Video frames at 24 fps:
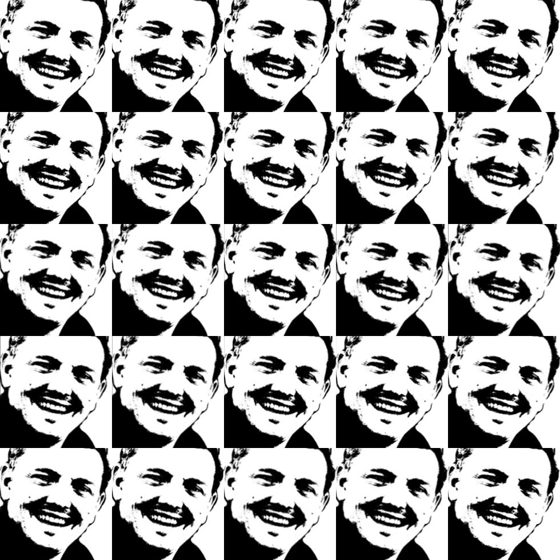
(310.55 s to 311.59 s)
car setup
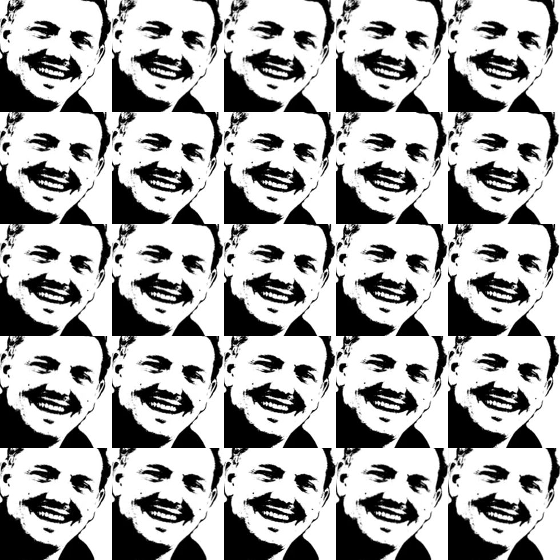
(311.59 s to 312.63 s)
mistakes,
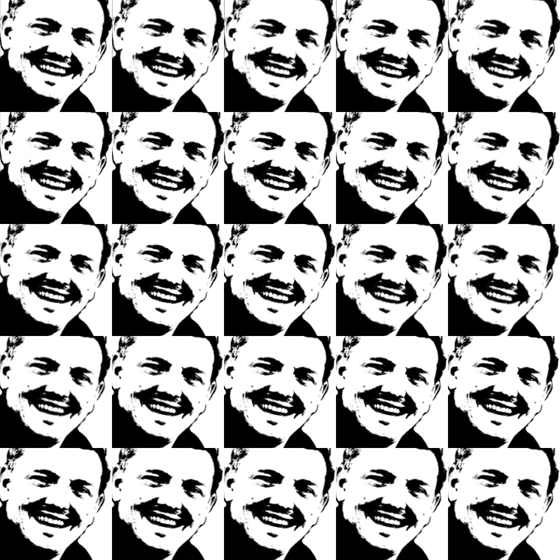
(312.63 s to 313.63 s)
strategy mistakes. There was